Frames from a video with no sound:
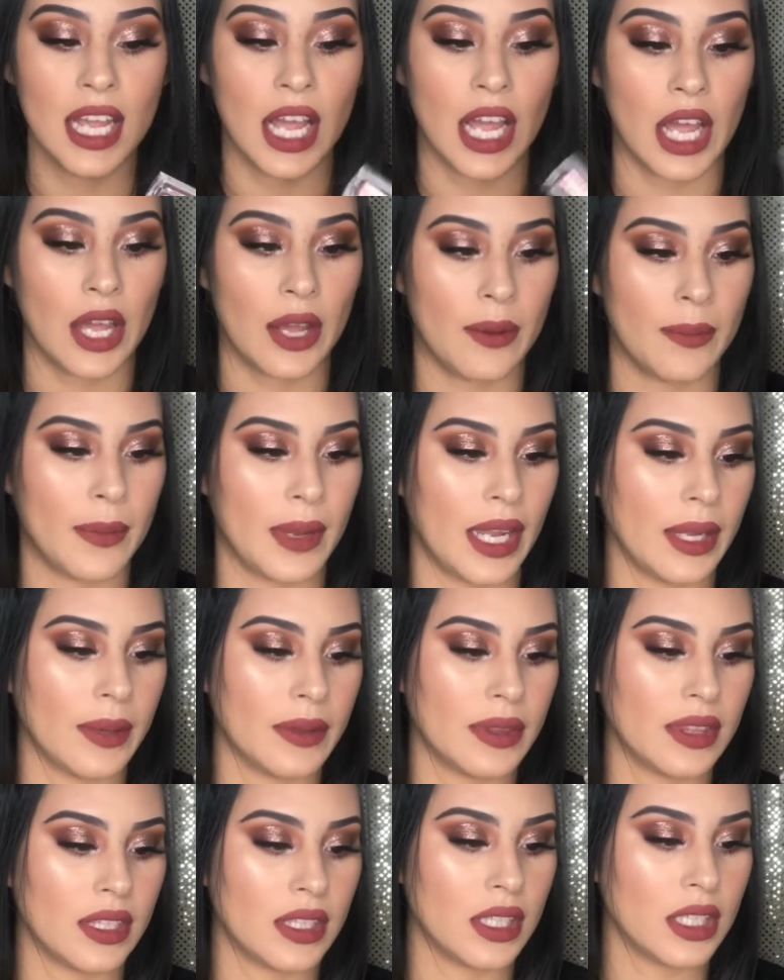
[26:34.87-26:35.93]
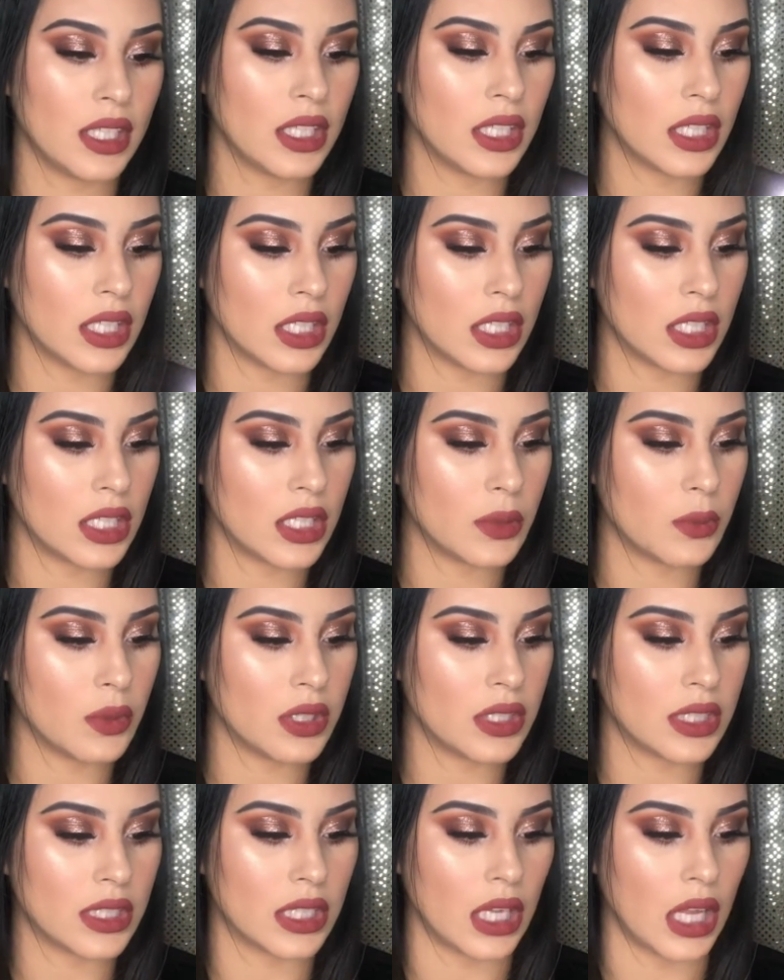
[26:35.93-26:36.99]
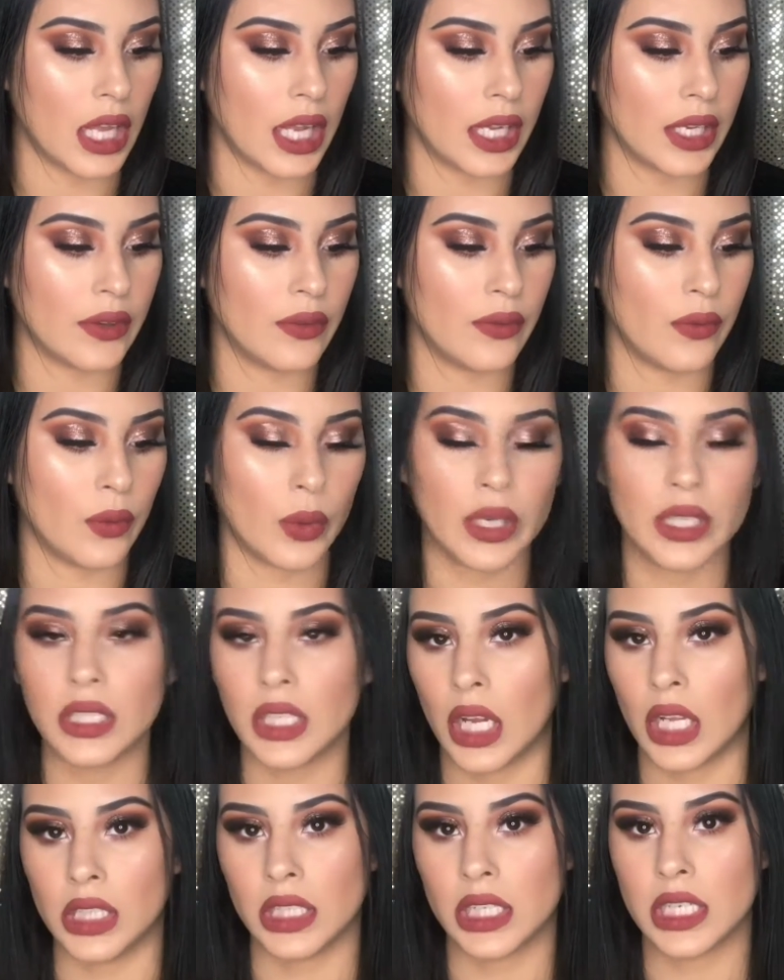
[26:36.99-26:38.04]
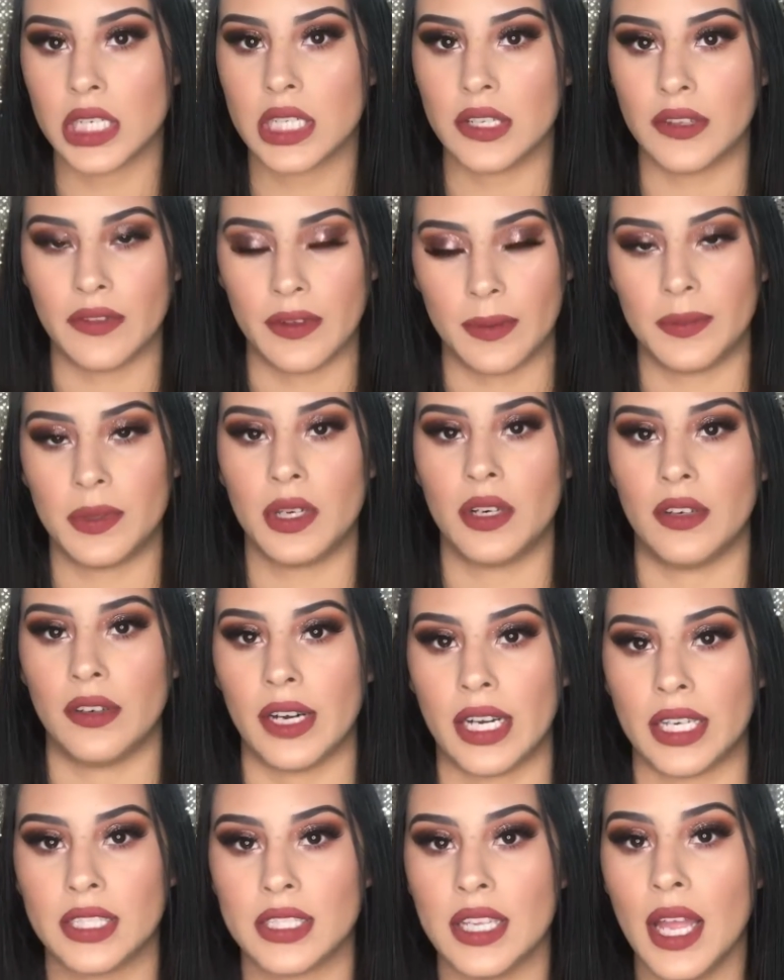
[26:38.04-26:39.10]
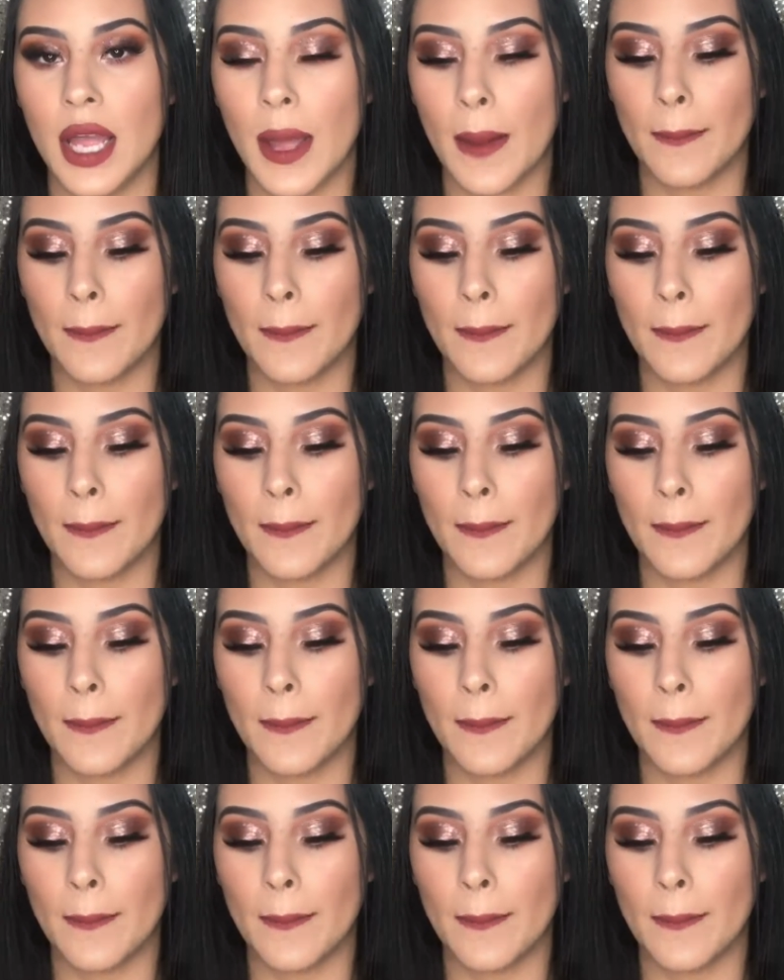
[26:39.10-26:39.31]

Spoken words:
I think it was like $4 if I'm correct,